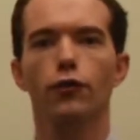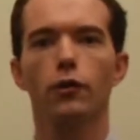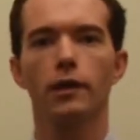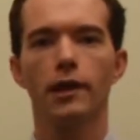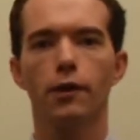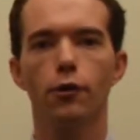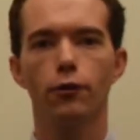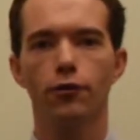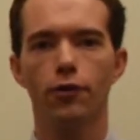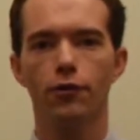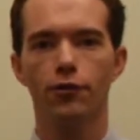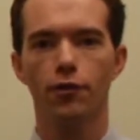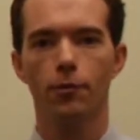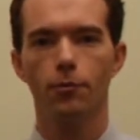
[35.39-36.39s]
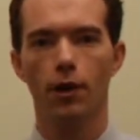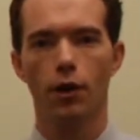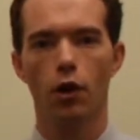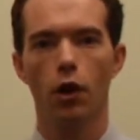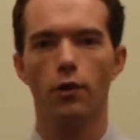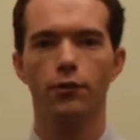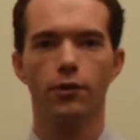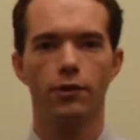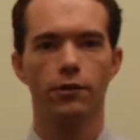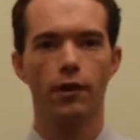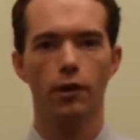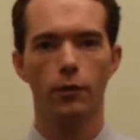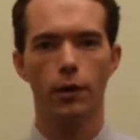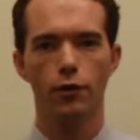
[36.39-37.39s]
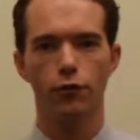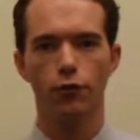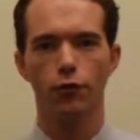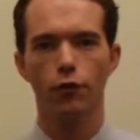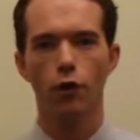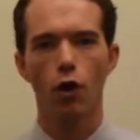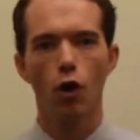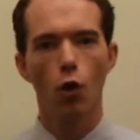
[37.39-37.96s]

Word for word: for linear systems and constant accelerations.